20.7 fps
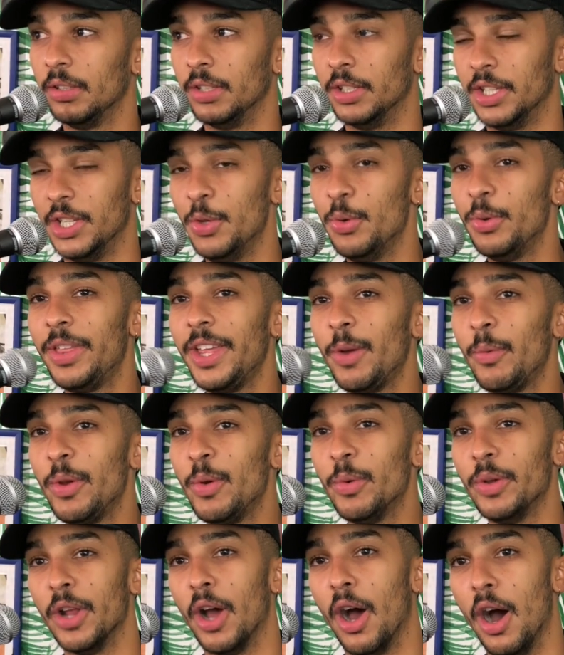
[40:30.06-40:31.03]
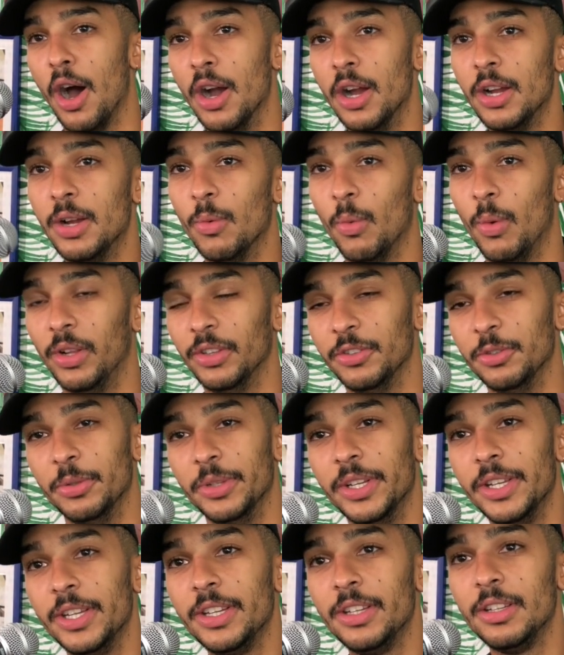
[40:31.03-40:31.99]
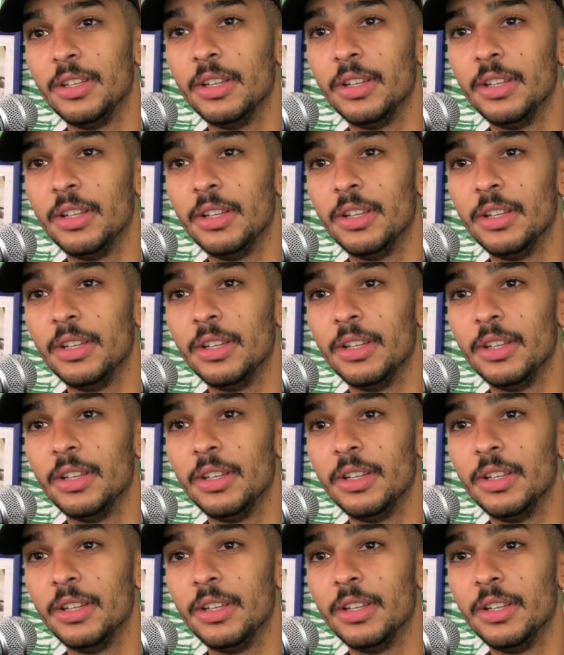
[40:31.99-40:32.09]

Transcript: do you think we would hug while doing it?